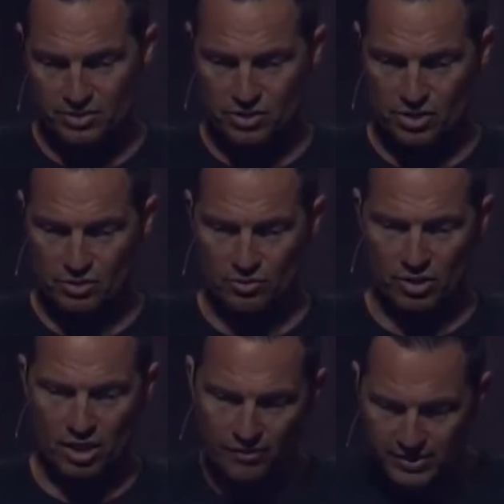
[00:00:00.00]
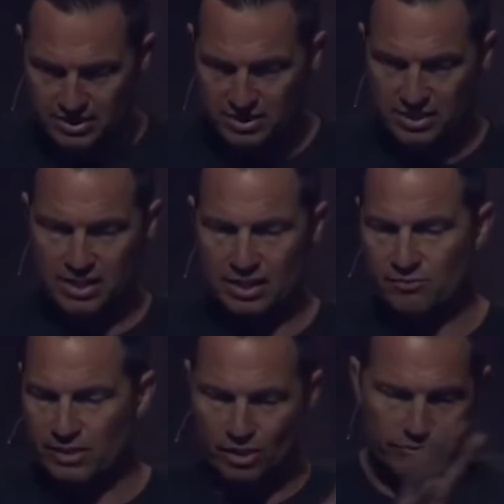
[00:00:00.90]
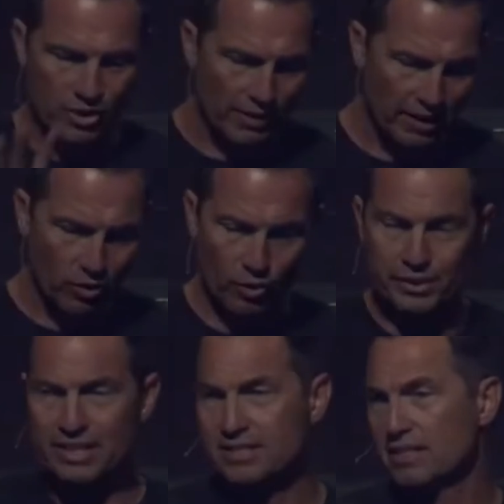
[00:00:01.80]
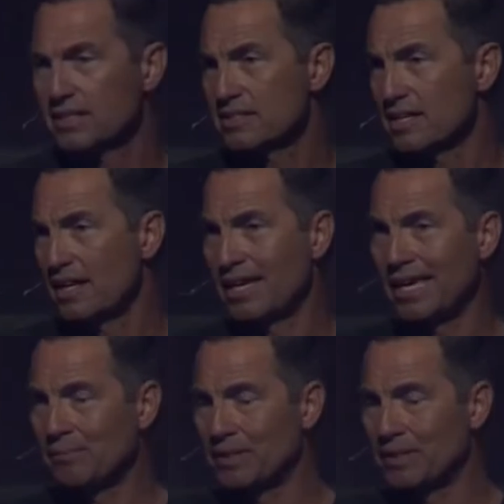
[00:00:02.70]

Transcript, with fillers: So obviously, we don't know how old he is at this time,